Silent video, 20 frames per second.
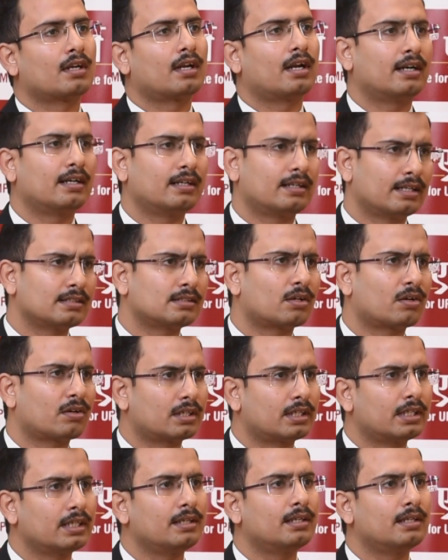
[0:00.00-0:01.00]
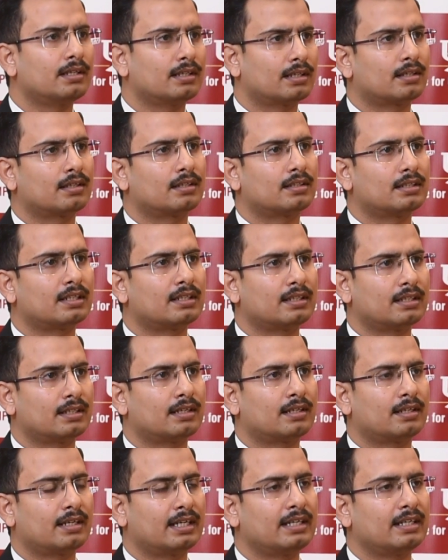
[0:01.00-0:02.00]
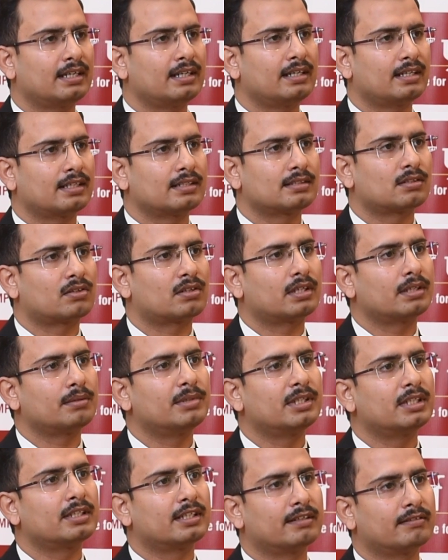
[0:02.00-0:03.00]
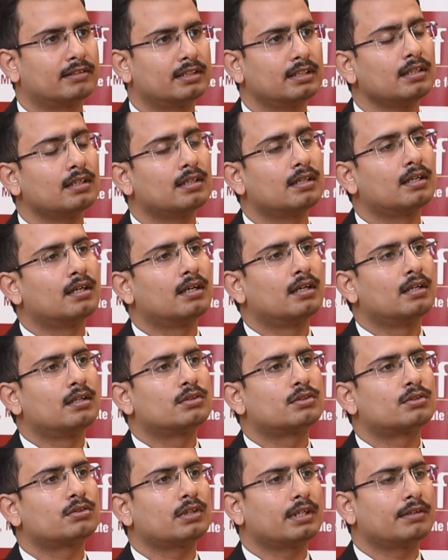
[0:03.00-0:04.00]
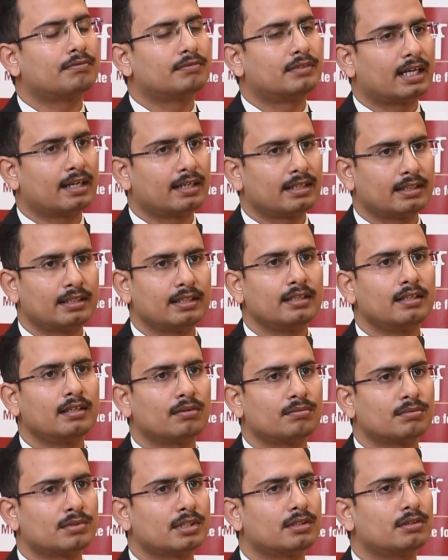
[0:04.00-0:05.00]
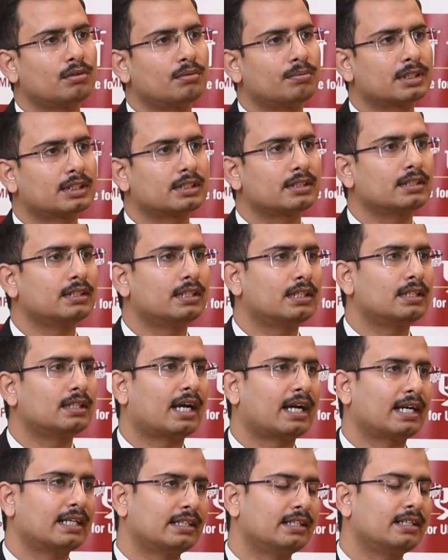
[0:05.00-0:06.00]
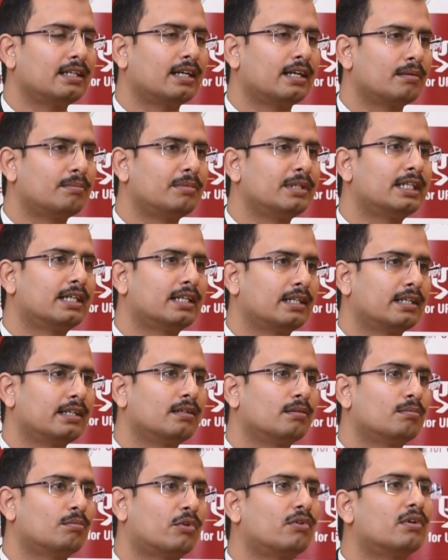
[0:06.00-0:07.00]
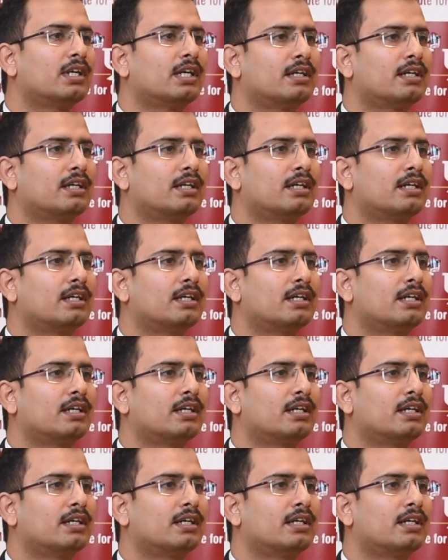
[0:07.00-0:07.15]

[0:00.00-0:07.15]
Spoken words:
and it has already the indent has already been given, so if that thing comes into picture, then I think I'll be getting more